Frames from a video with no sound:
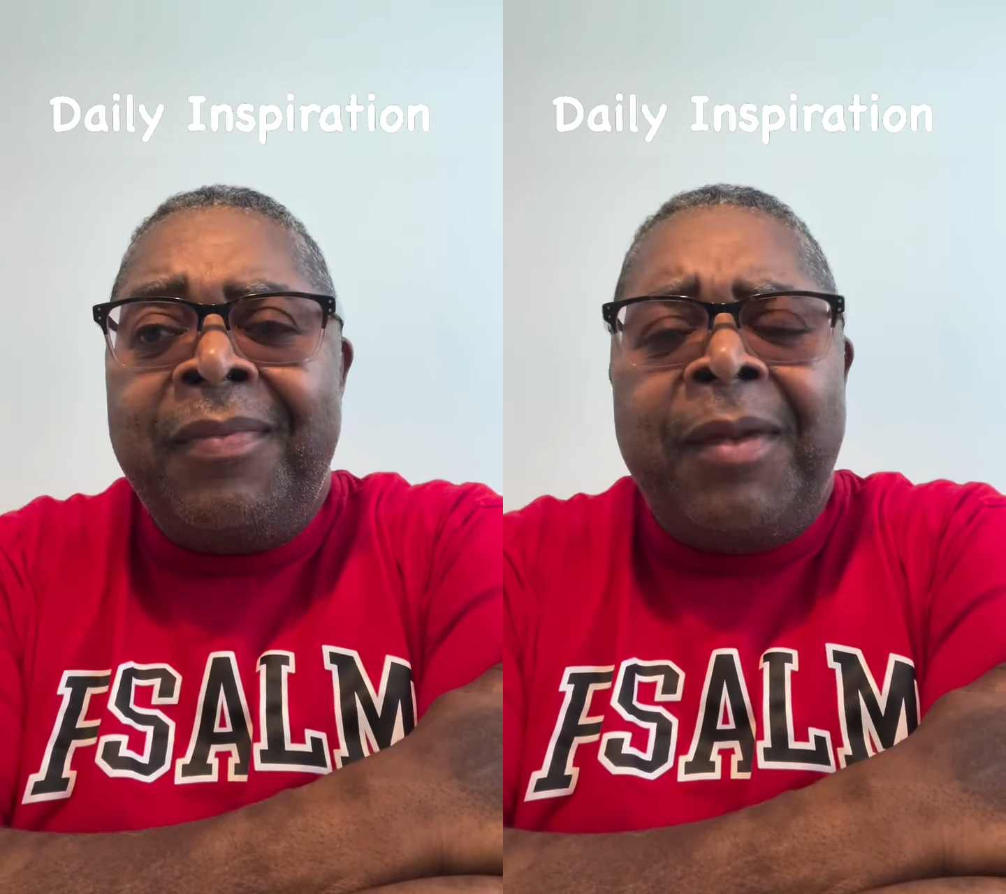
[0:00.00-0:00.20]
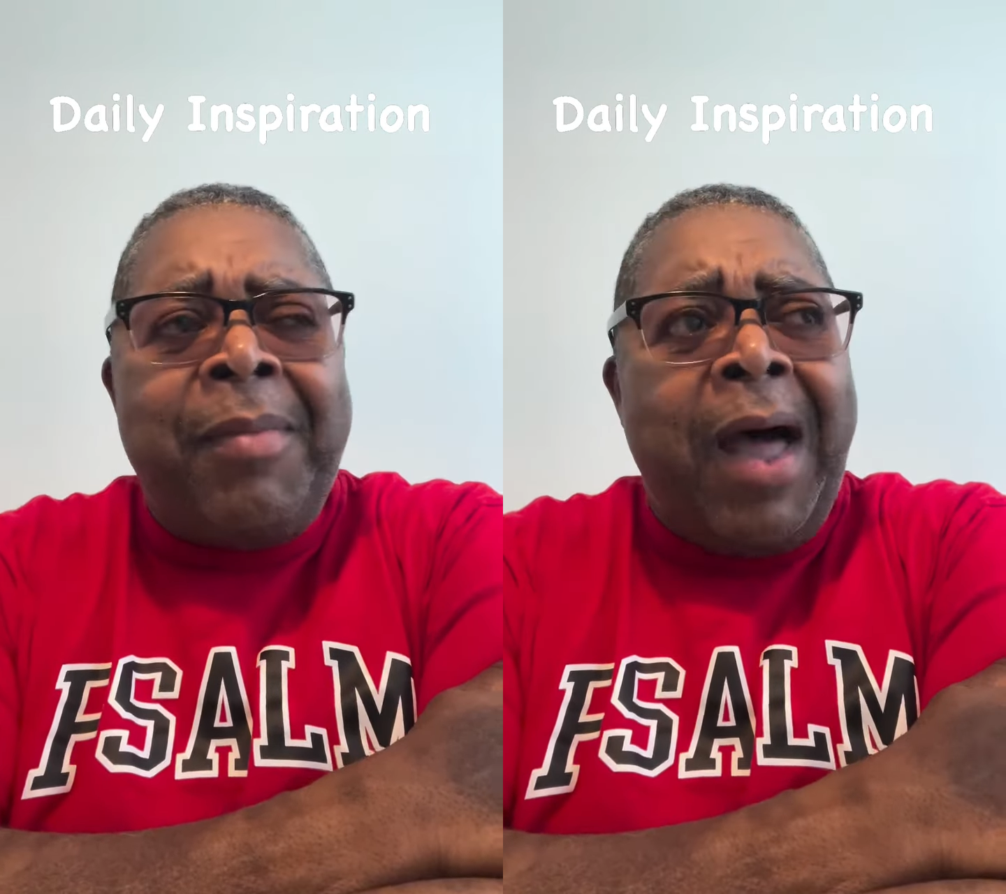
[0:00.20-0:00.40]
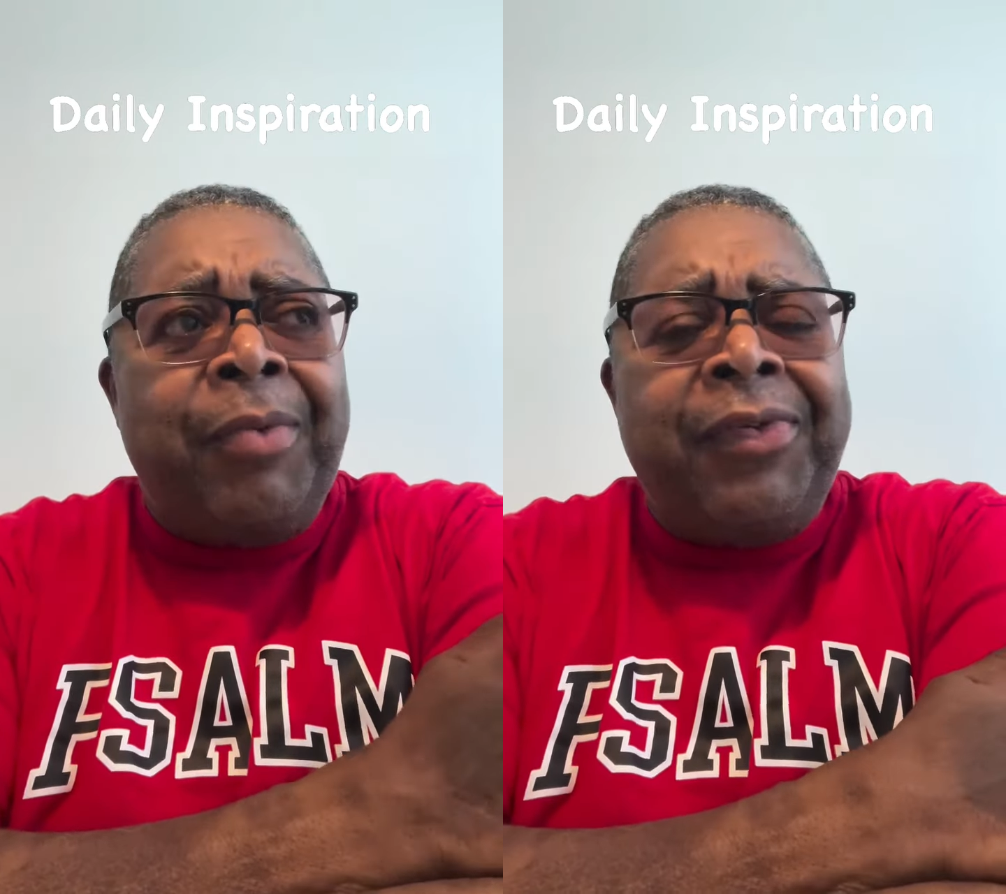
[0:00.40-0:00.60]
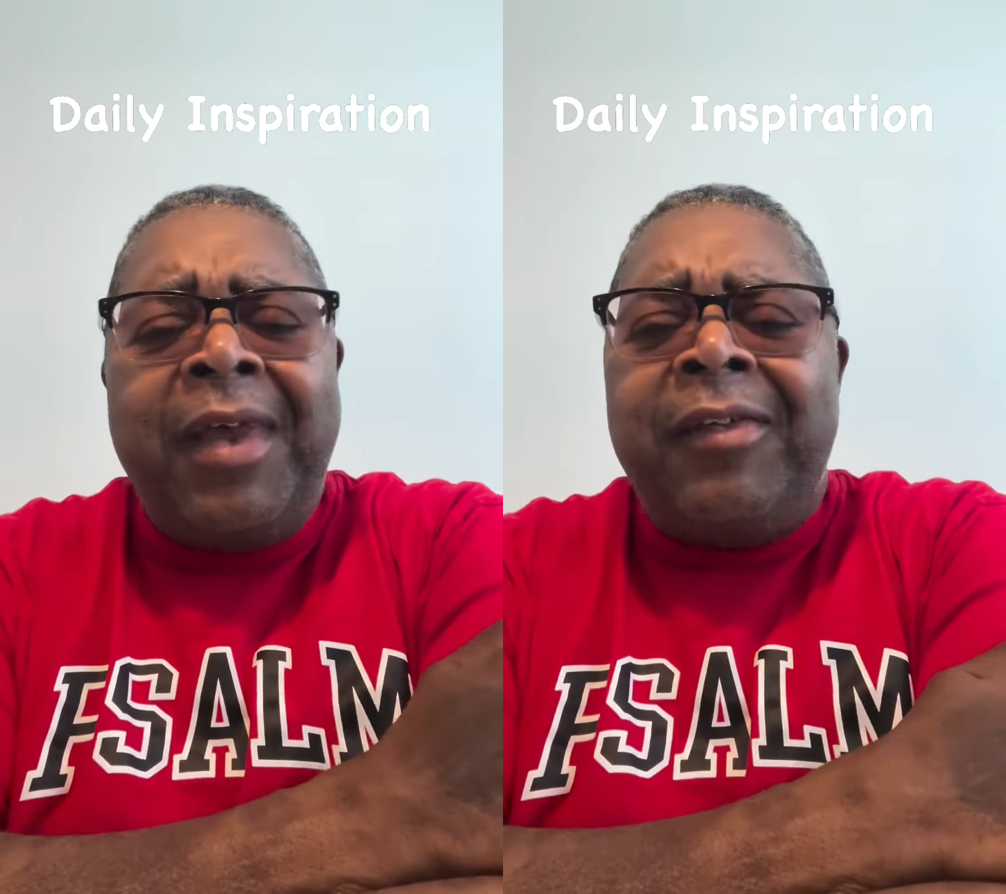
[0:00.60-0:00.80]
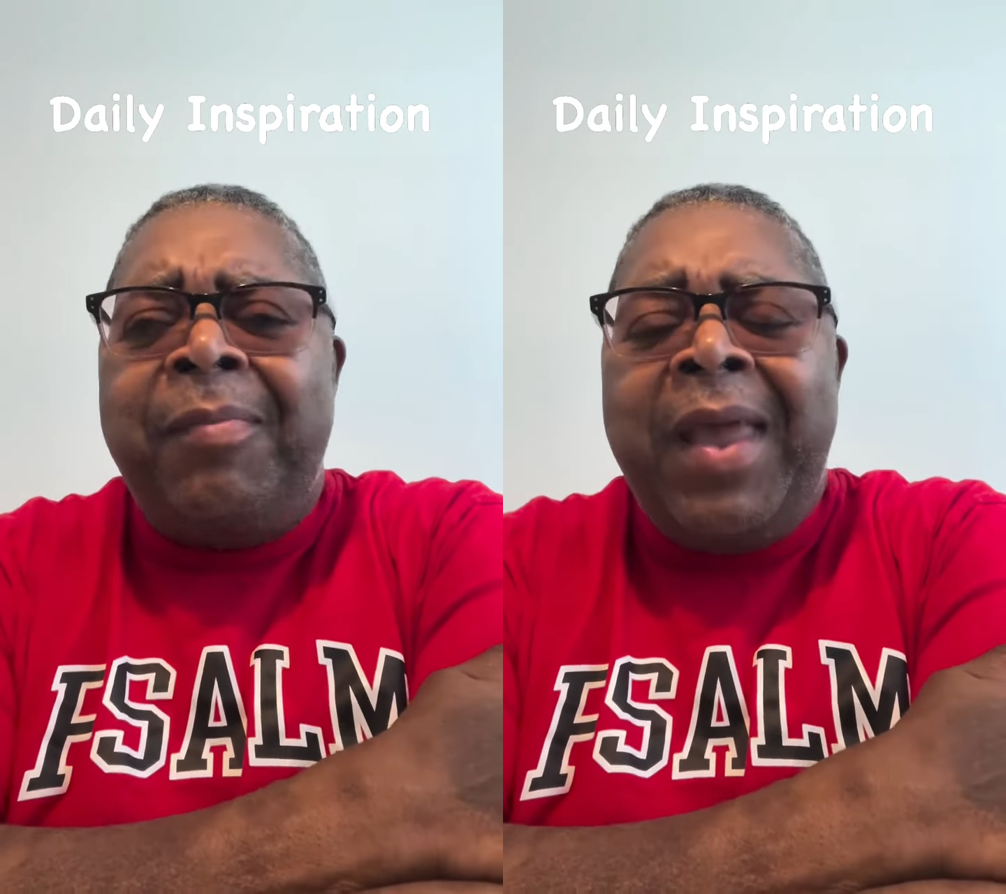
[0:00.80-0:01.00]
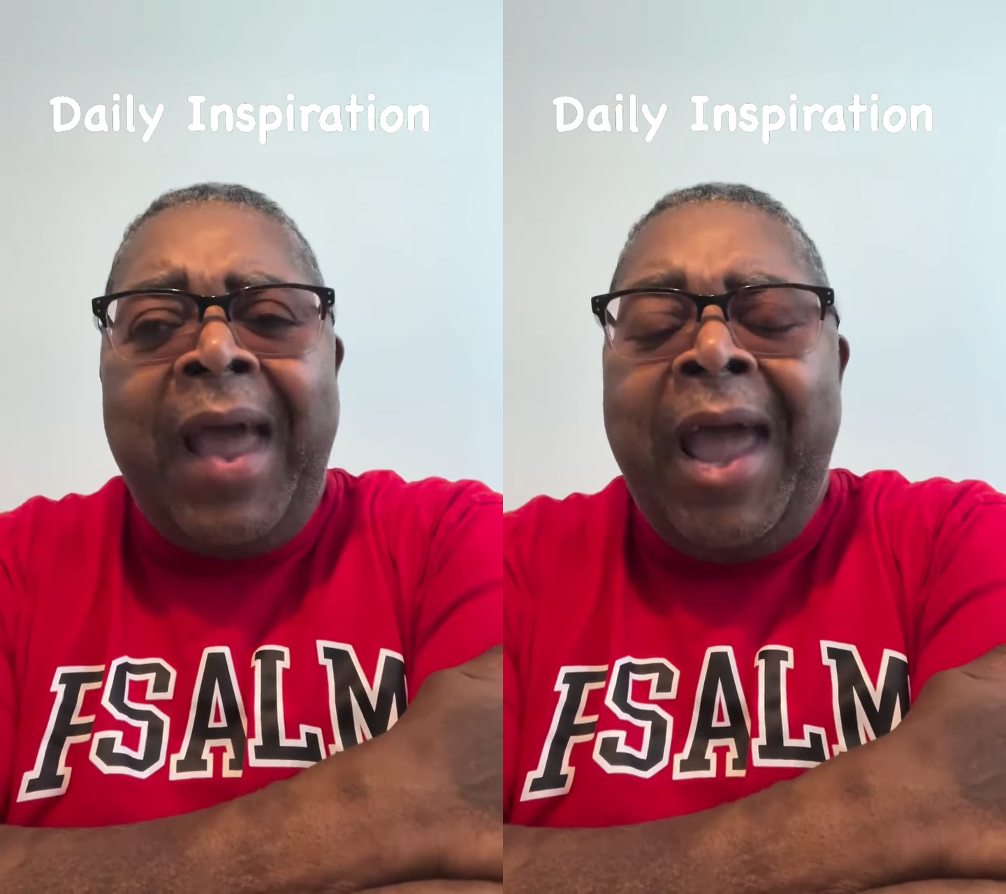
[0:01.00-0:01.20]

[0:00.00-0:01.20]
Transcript: the bible says be